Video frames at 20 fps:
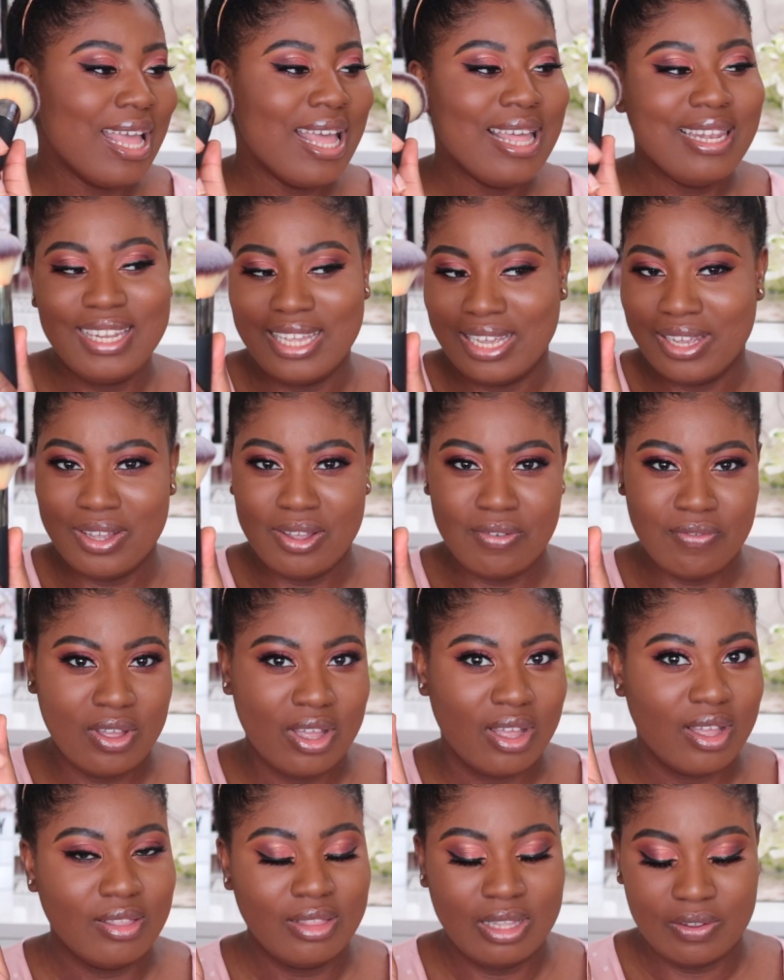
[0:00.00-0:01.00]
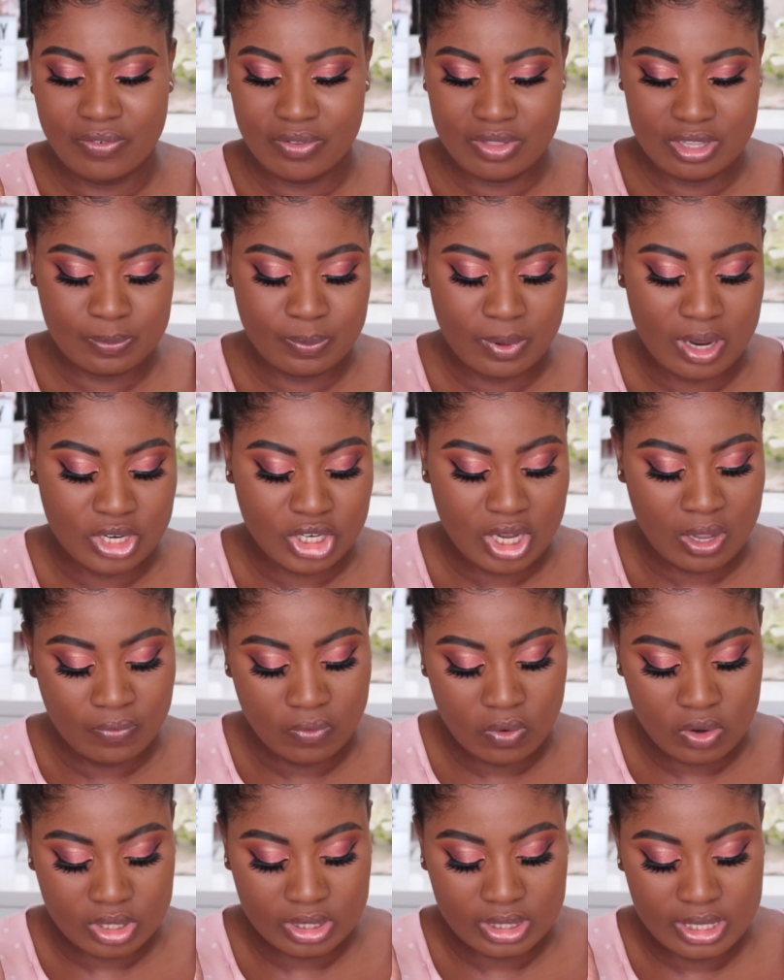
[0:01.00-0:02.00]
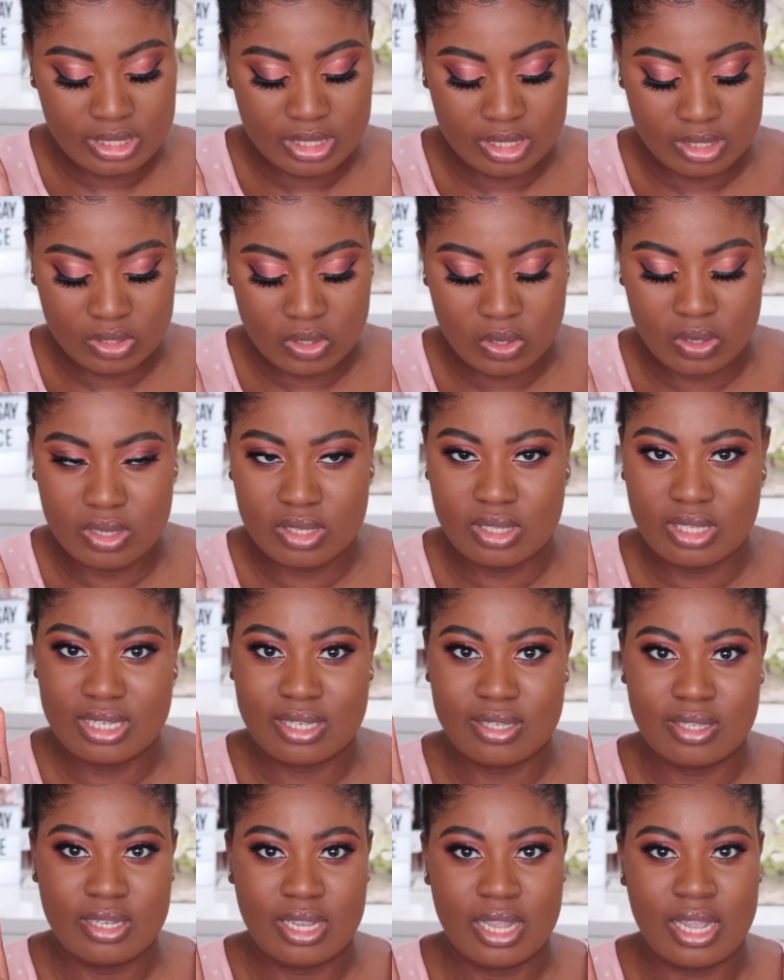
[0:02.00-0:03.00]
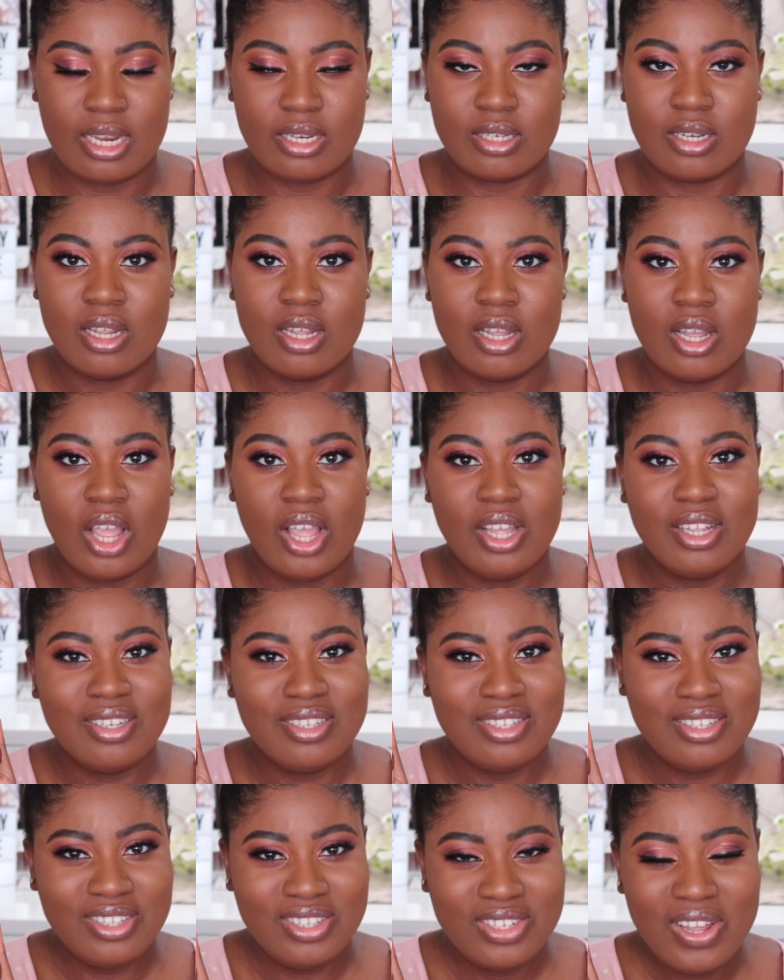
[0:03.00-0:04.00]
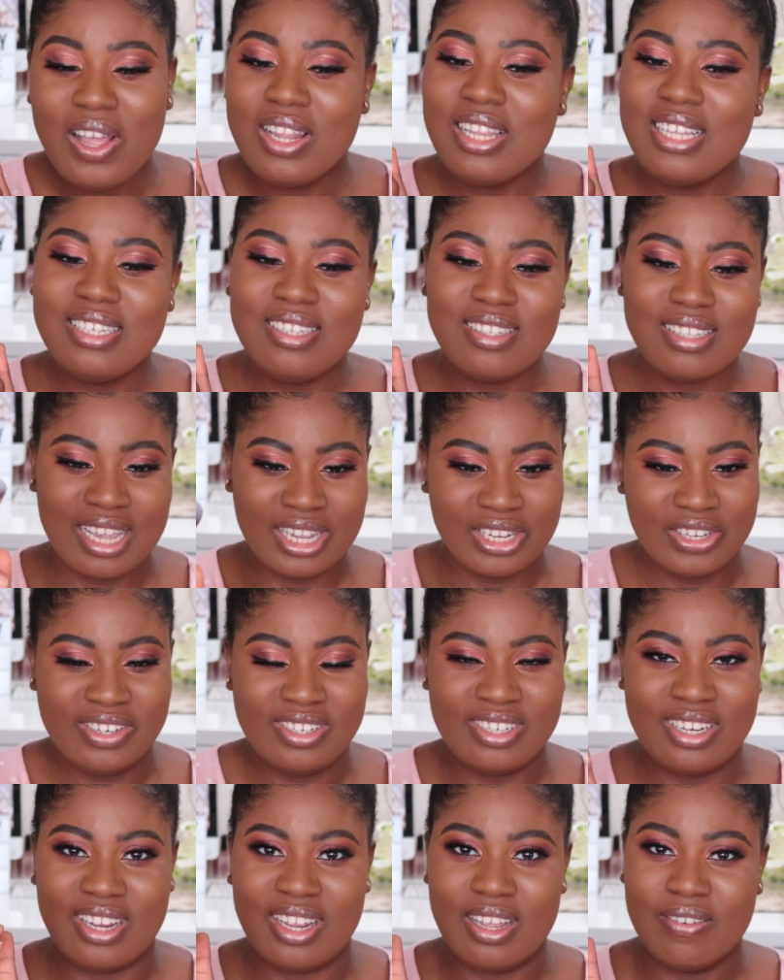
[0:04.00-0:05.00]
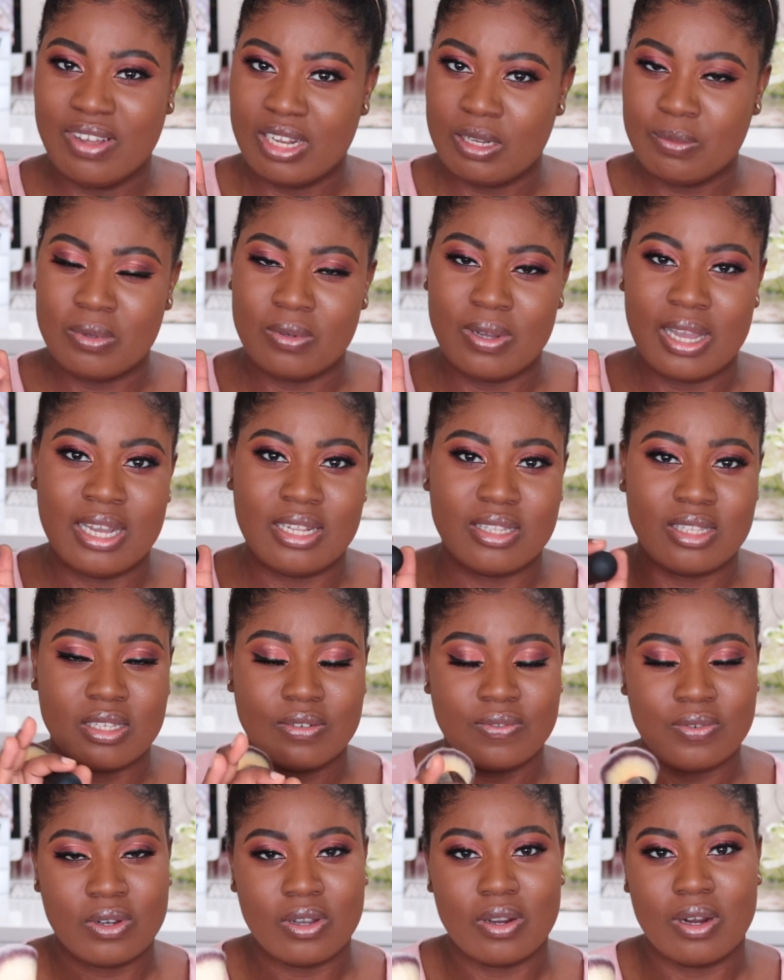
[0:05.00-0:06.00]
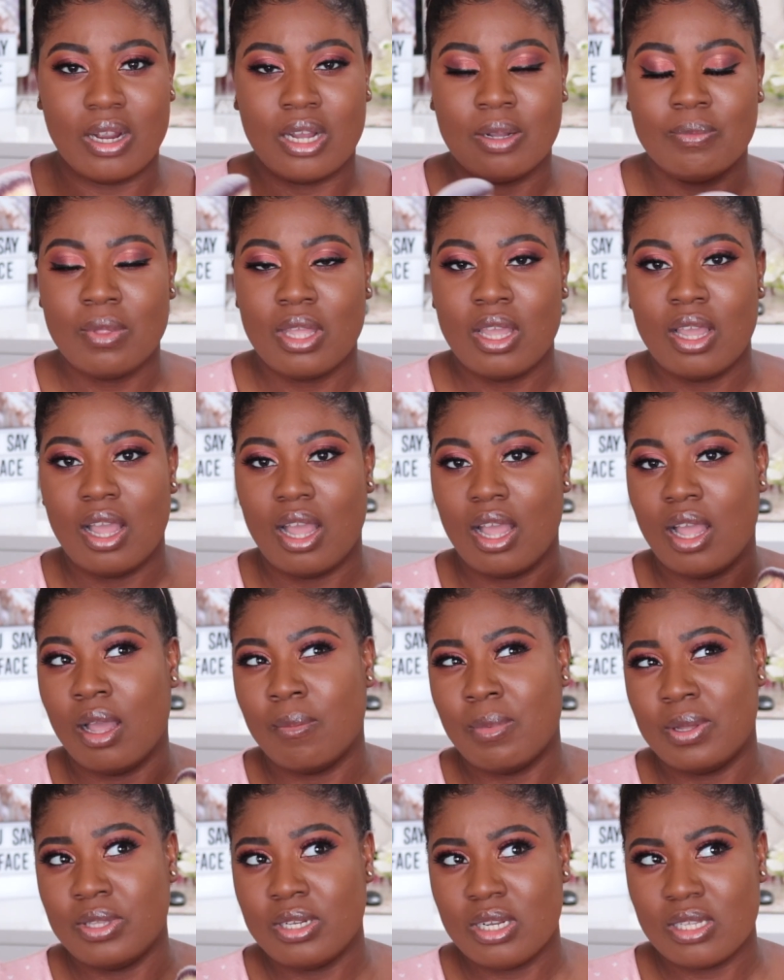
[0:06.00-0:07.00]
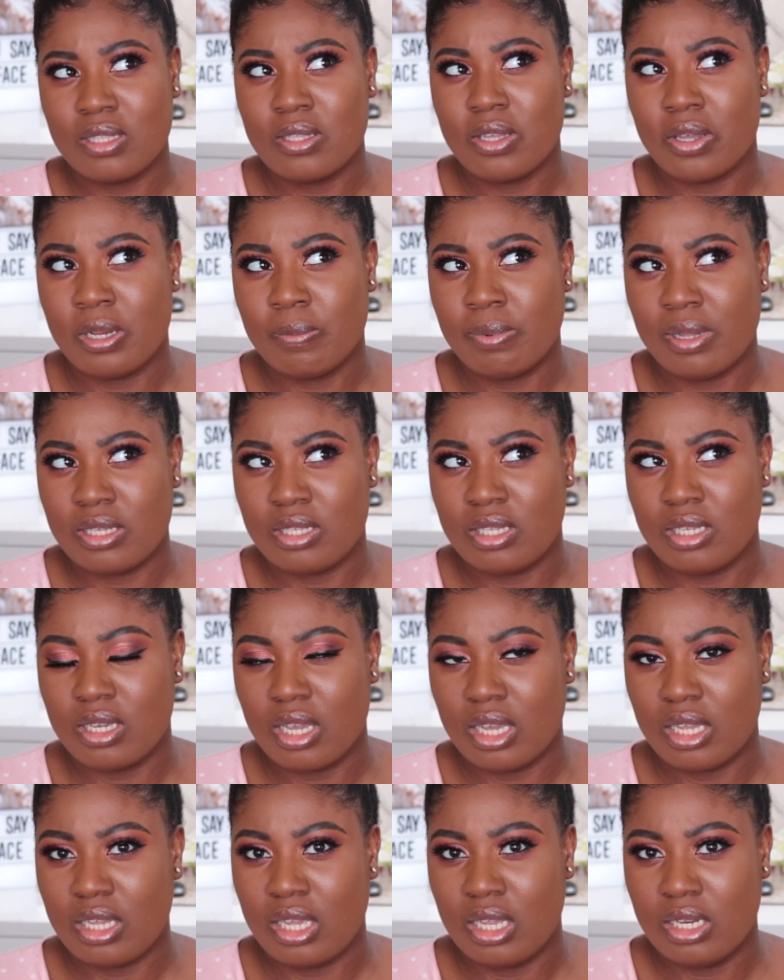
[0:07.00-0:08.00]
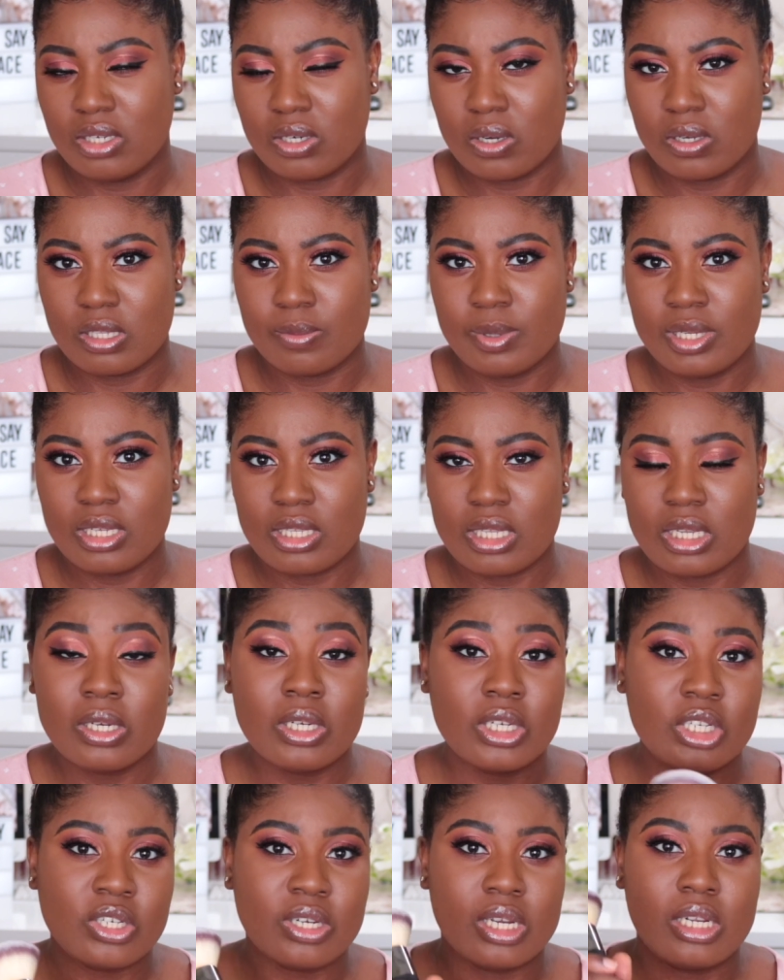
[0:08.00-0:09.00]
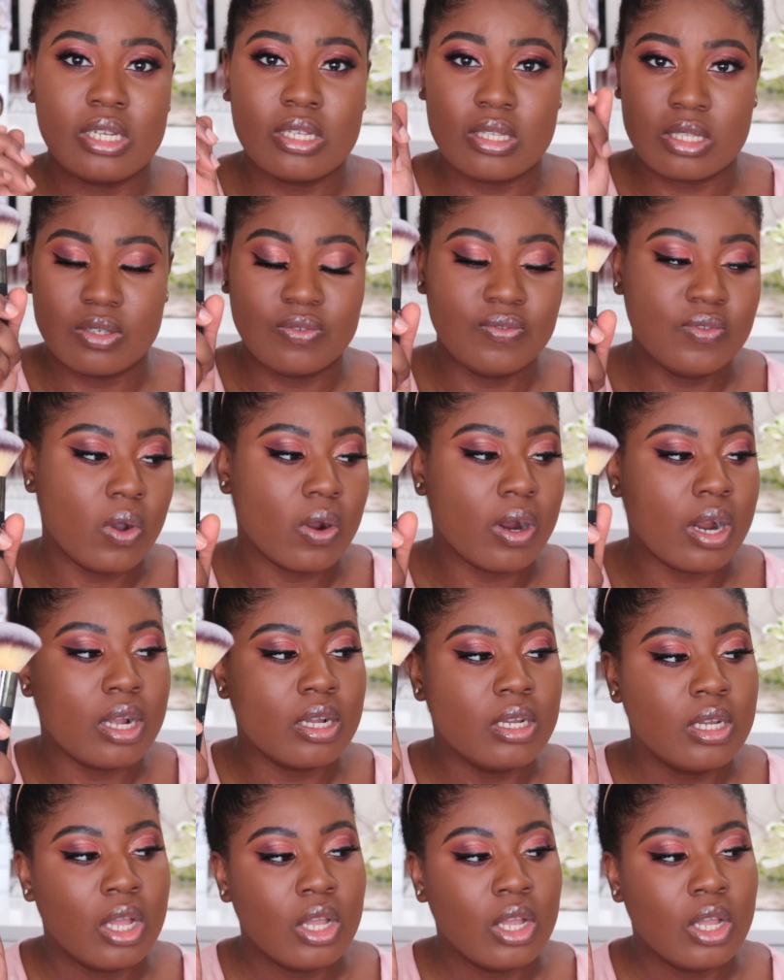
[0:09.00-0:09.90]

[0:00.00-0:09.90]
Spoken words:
Live for this brush. Unfortunately, it does cost $68 AUD, available at Sephora. I think that's the only place you can get It Cosmetics here in Australia is Sephora.